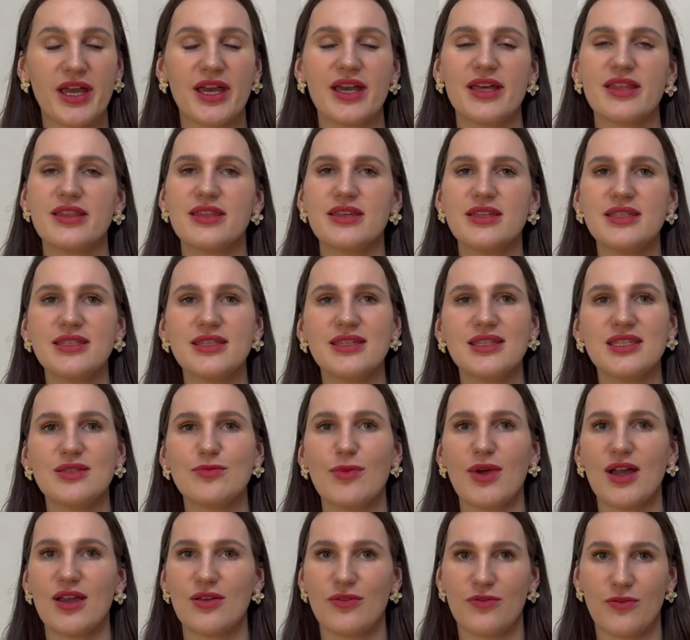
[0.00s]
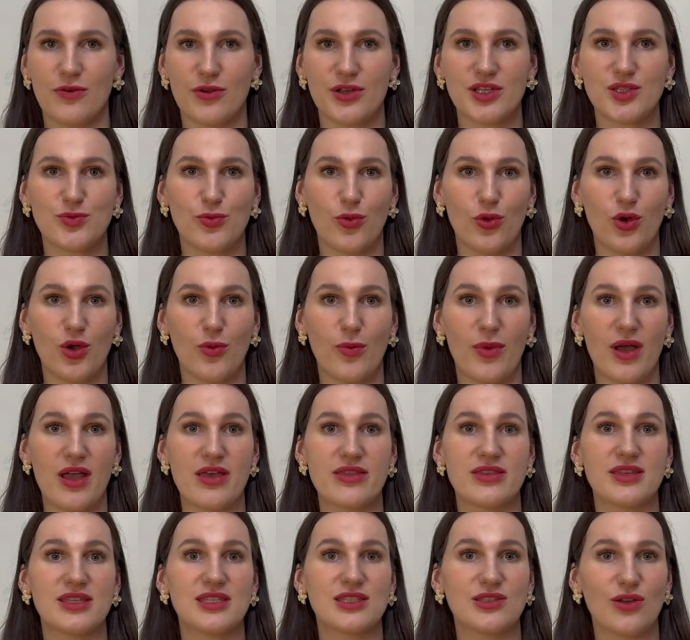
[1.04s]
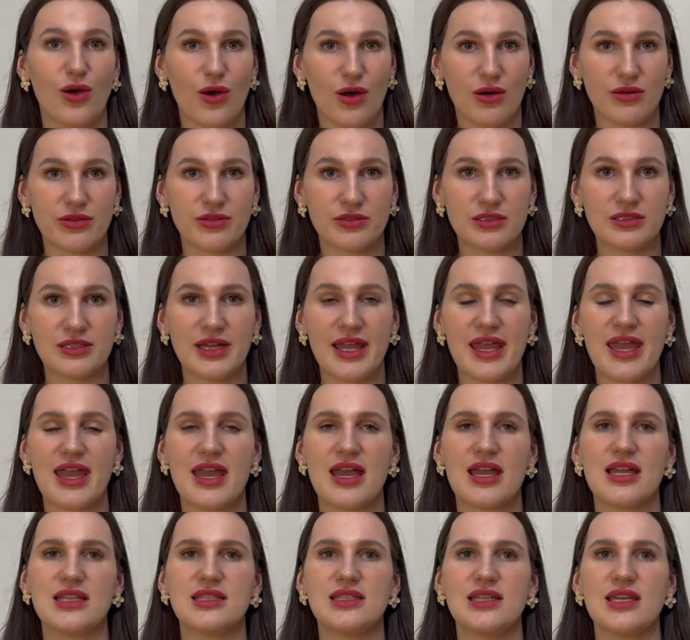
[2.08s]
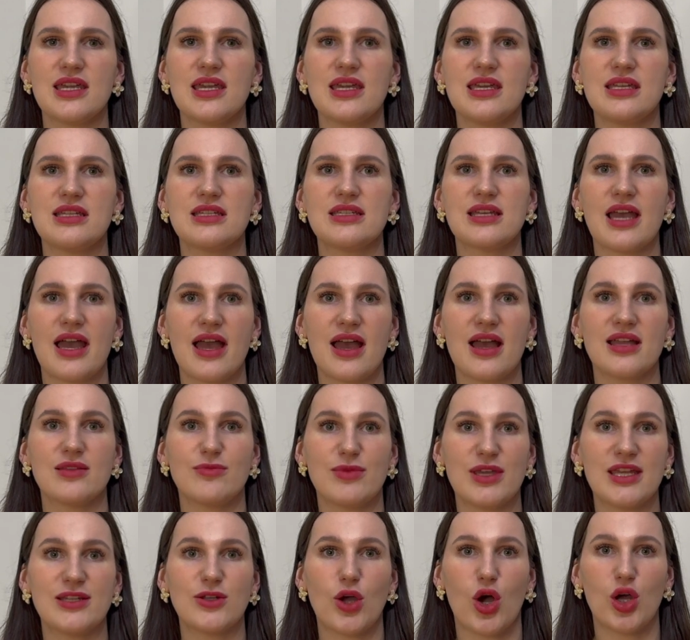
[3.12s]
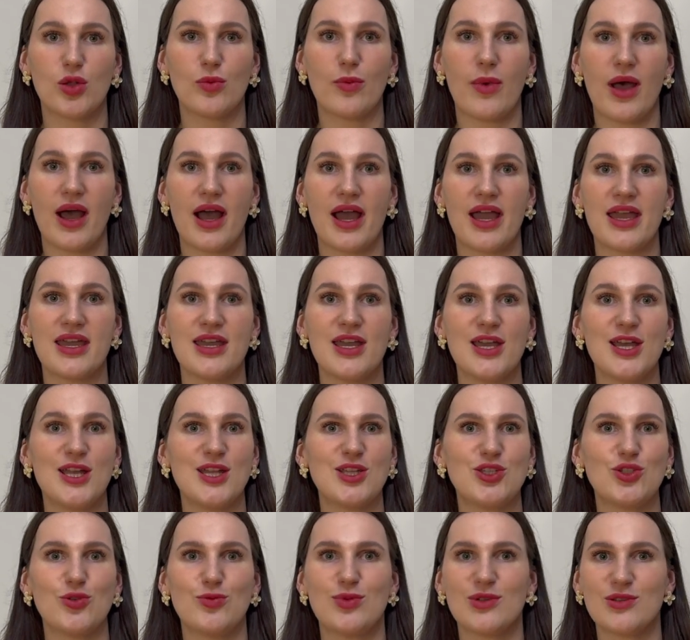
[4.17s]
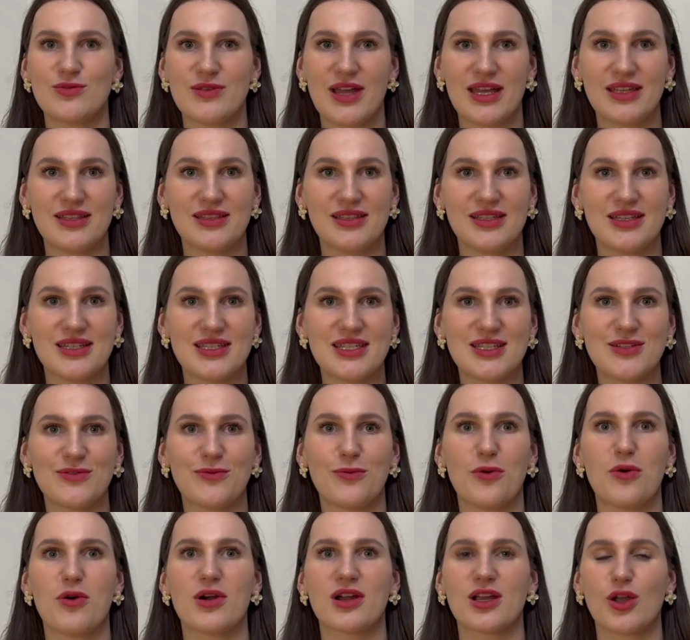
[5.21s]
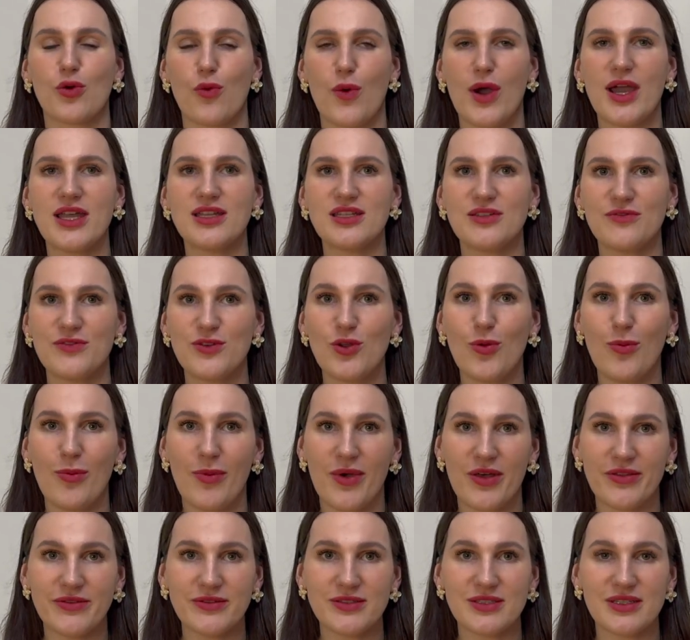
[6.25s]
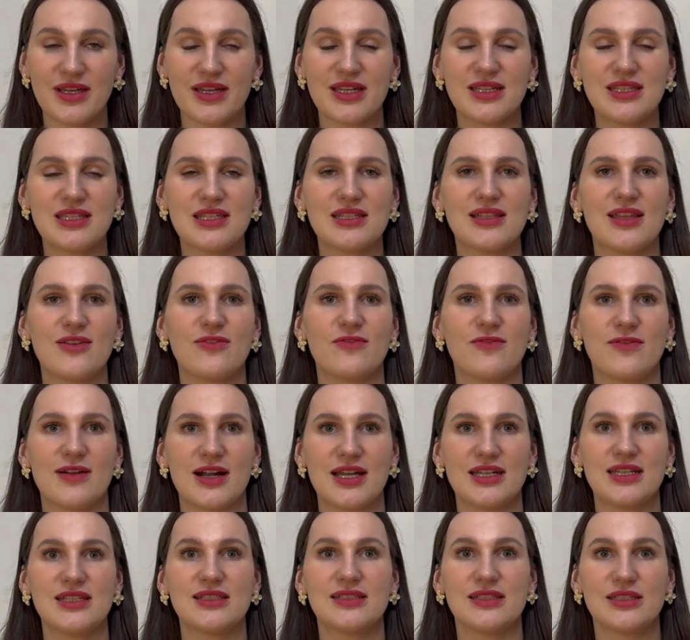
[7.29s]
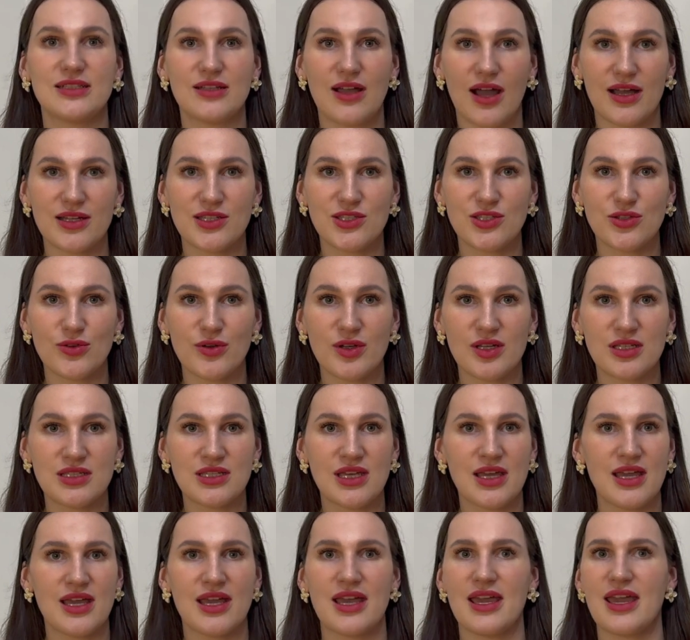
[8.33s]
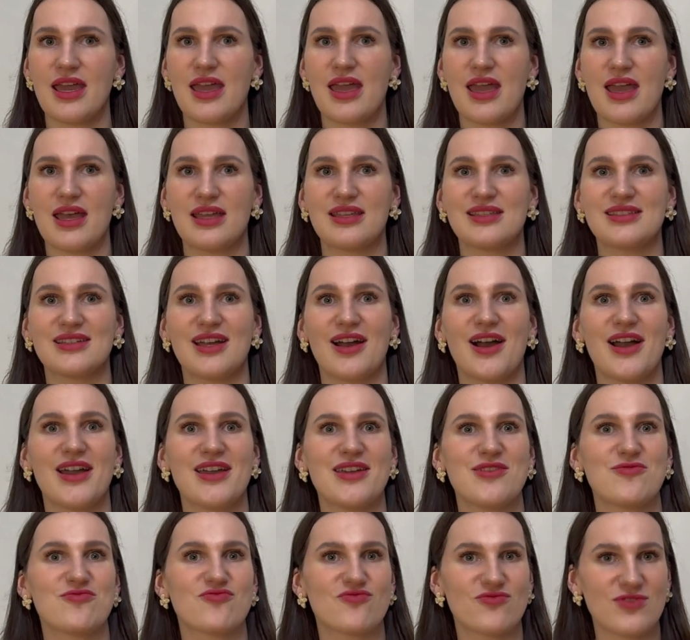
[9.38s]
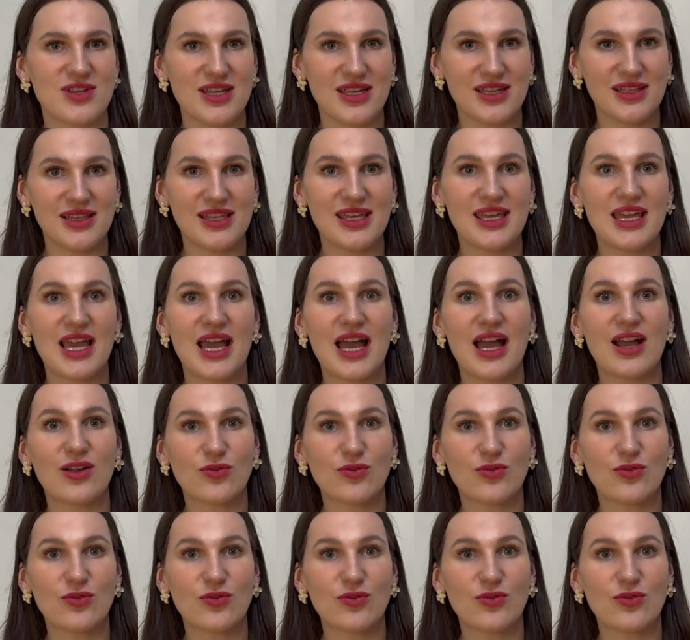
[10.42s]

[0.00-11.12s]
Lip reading: This is my first book by this author, and it had been on my to-be-read list for quite a few months until I finally got to it, and I really